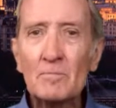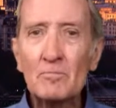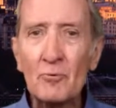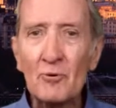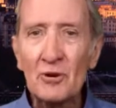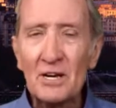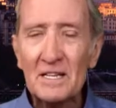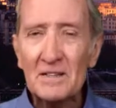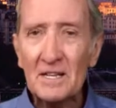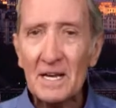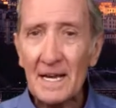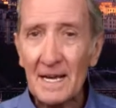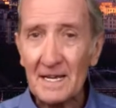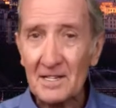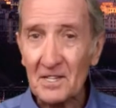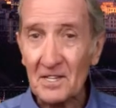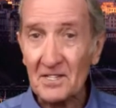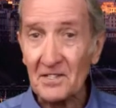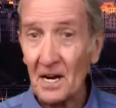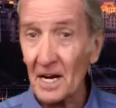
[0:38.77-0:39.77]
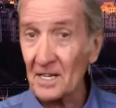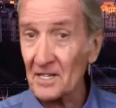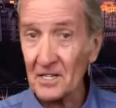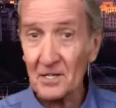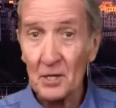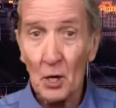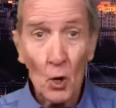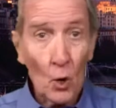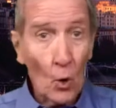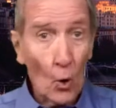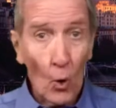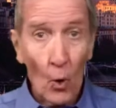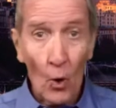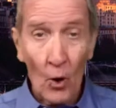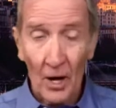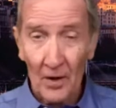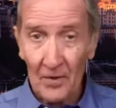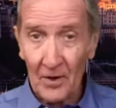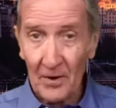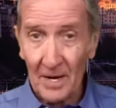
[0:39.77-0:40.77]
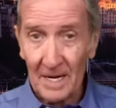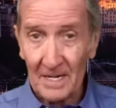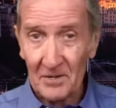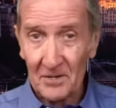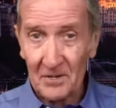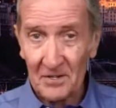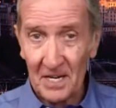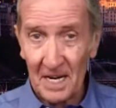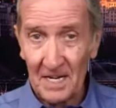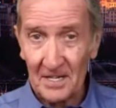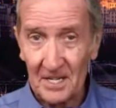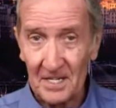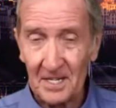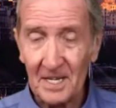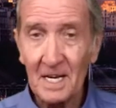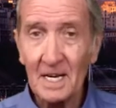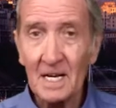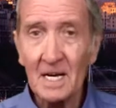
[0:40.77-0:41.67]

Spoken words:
breathing exercises or other exercises,